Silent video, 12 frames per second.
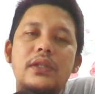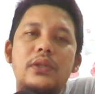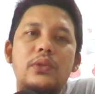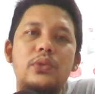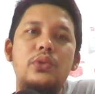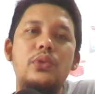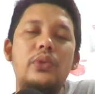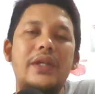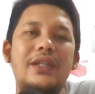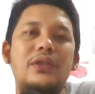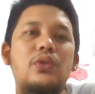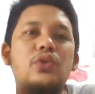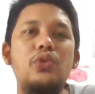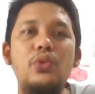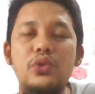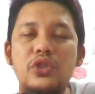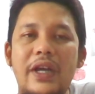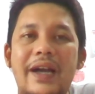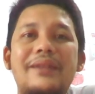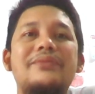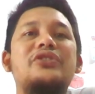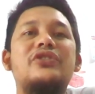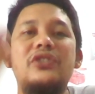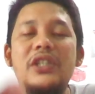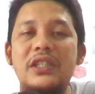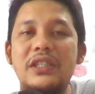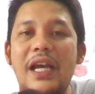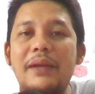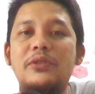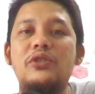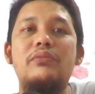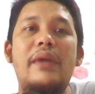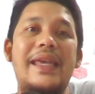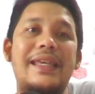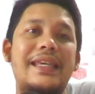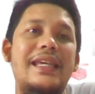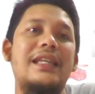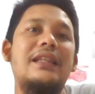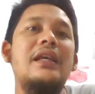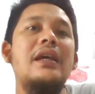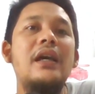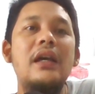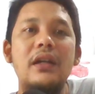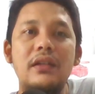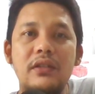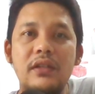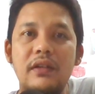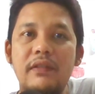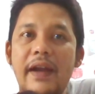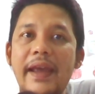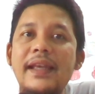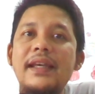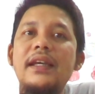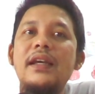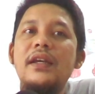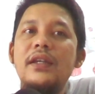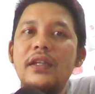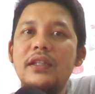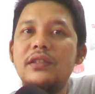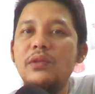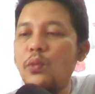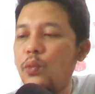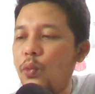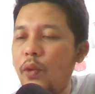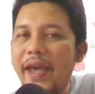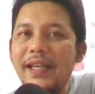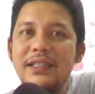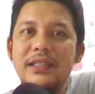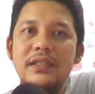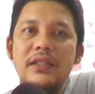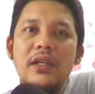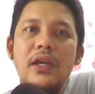You do it 2 times 3 times to make it correct its ways,